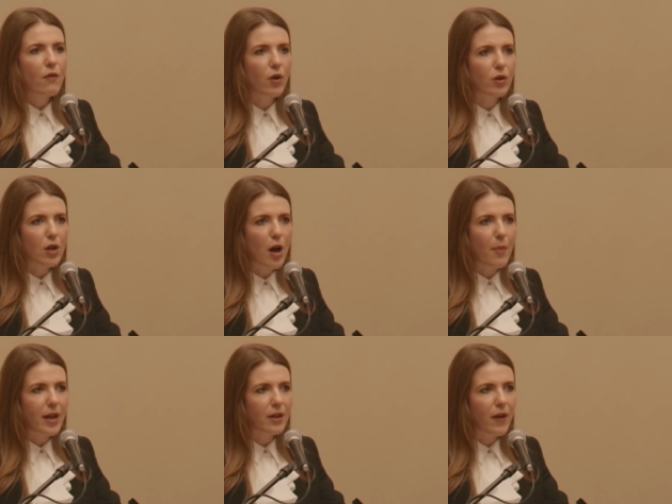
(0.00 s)
for our law
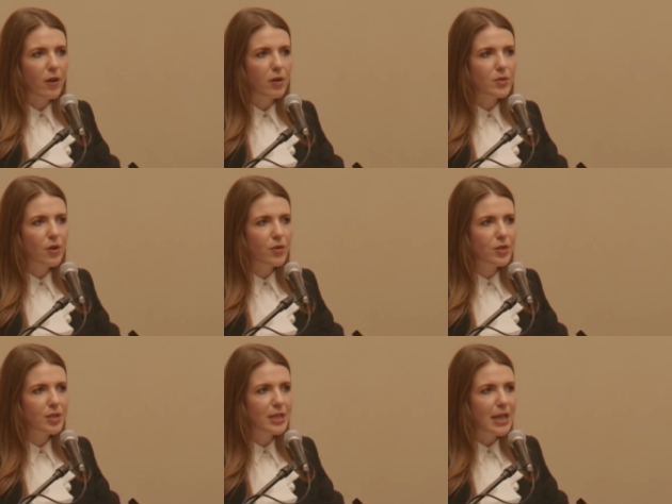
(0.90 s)
abiding firearms
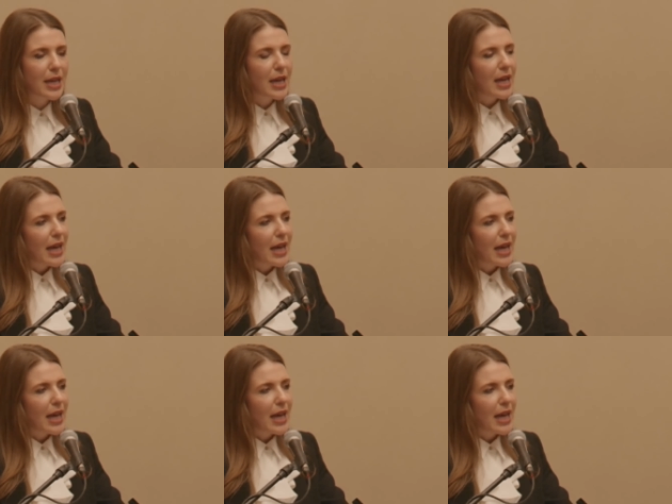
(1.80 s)
owners